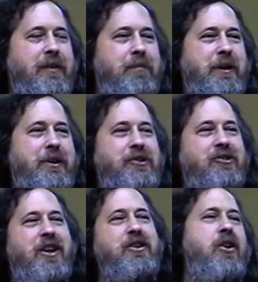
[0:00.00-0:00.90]
because
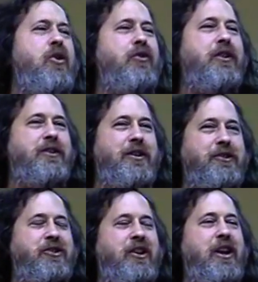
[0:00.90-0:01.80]
they know that they're
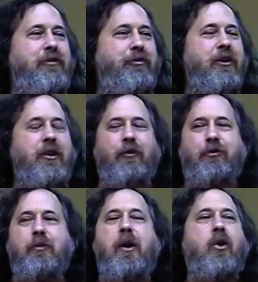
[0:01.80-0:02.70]
safe
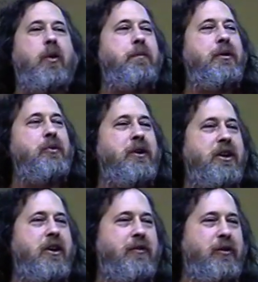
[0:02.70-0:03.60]
from our
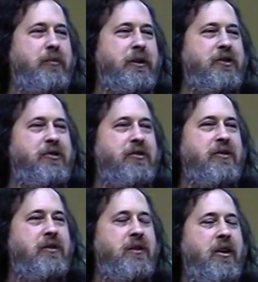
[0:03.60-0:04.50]
puny
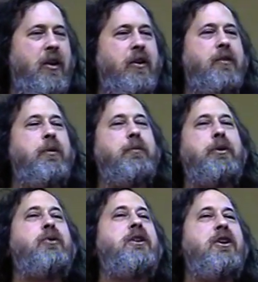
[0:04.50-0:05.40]
governments. Our
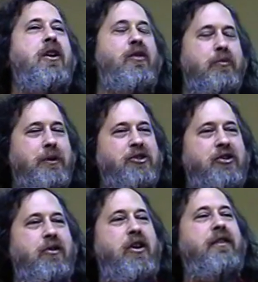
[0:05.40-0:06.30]
puny governments
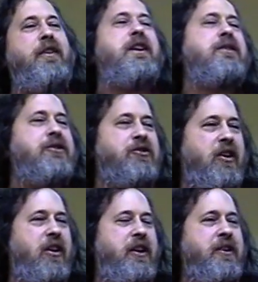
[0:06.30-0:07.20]
are on their
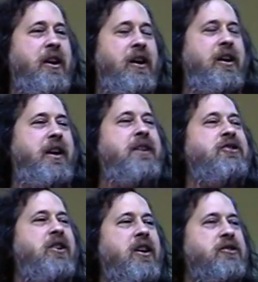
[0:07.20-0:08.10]
side
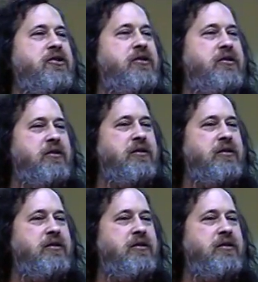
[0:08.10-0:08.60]
against us.